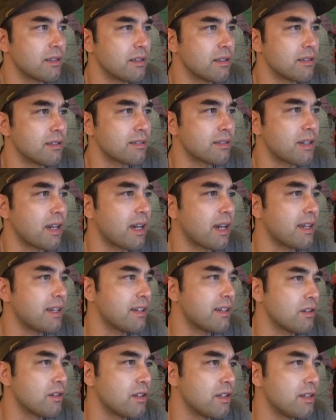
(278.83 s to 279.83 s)
This guy,
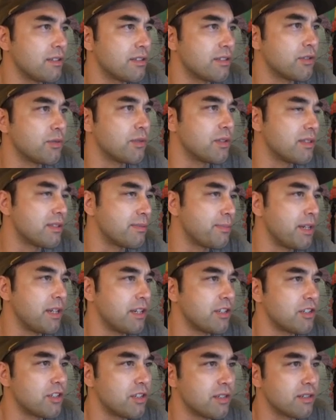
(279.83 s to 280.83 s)
he's doing his
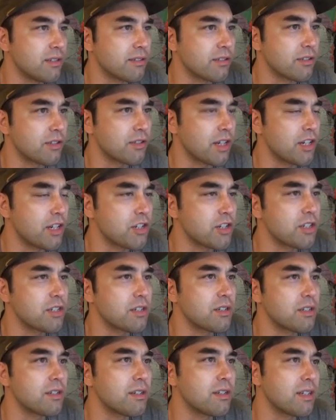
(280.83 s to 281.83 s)
PhD dissertation
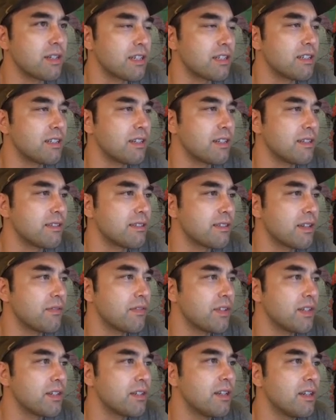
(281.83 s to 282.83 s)
in
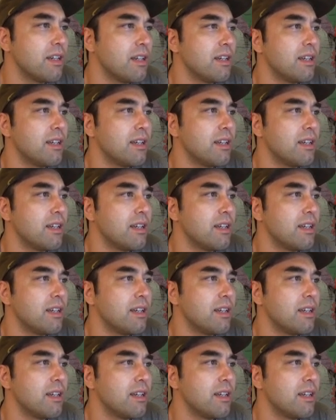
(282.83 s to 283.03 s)
1997.